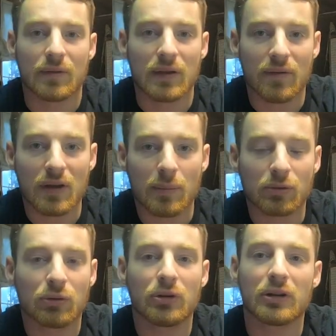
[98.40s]
If you have the
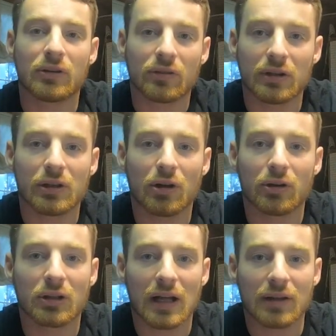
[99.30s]
opportunity, sit in
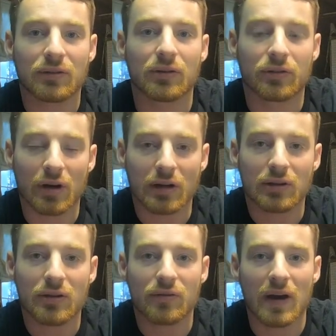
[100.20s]
on classes,
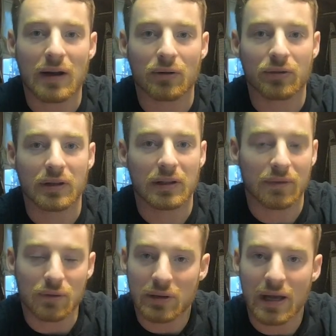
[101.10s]
talk to the faculty.
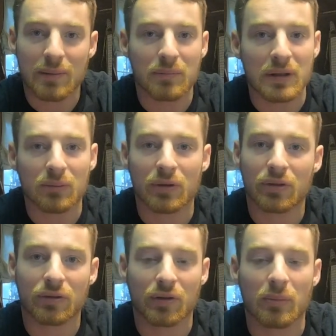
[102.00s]
If you can, meet
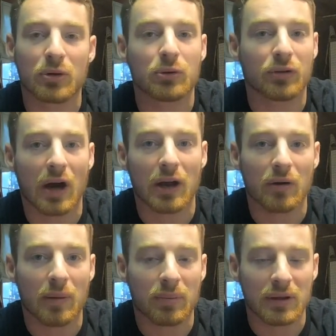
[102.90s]
with someone who's
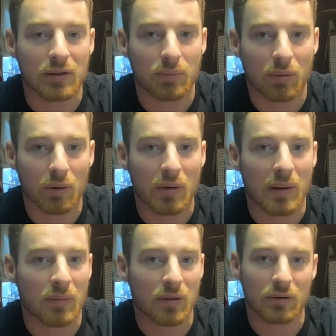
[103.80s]
higher up in the
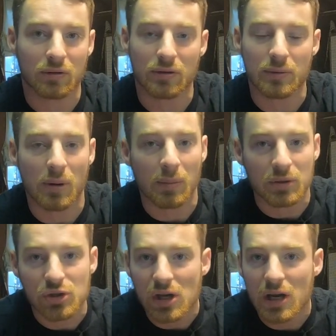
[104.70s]
program, whether it's the
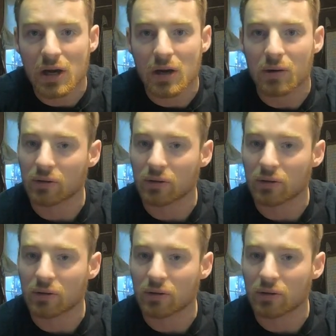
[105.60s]
department chair